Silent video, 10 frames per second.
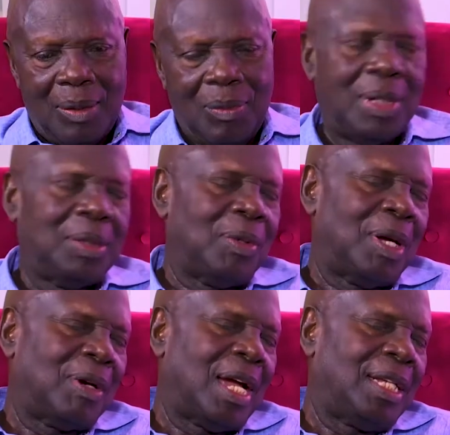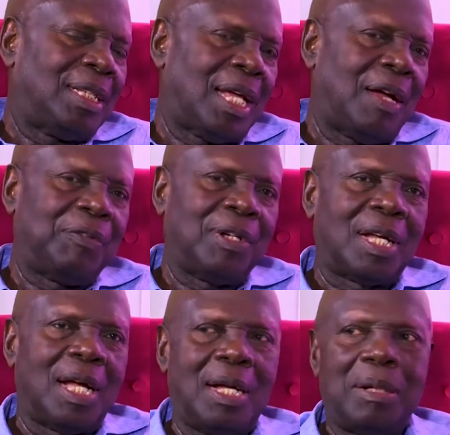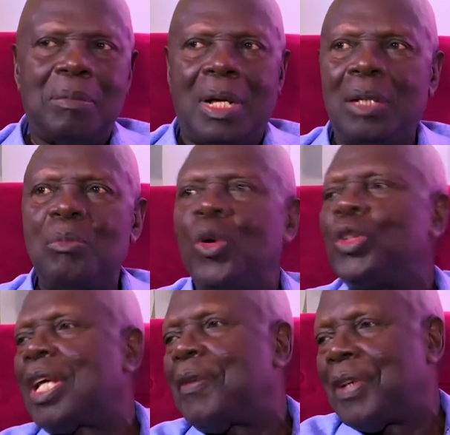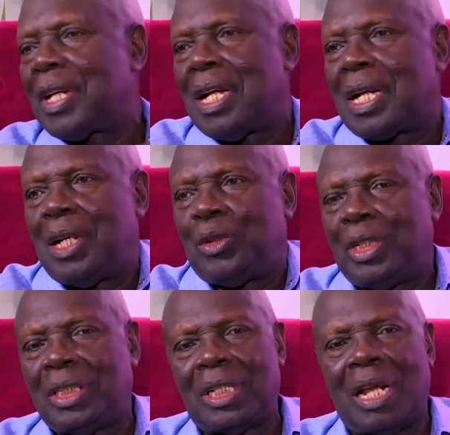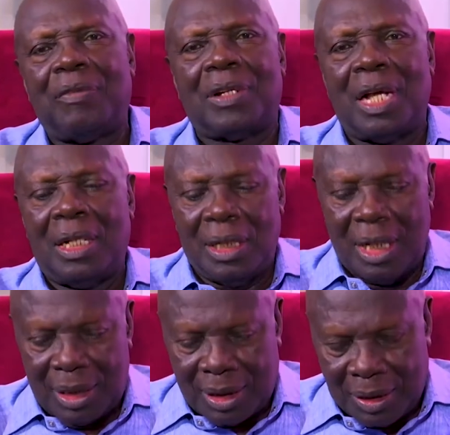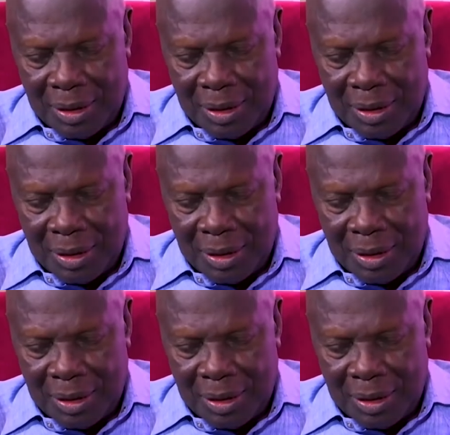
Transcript: Well, you are right. Africa and most African countries, the African leaders,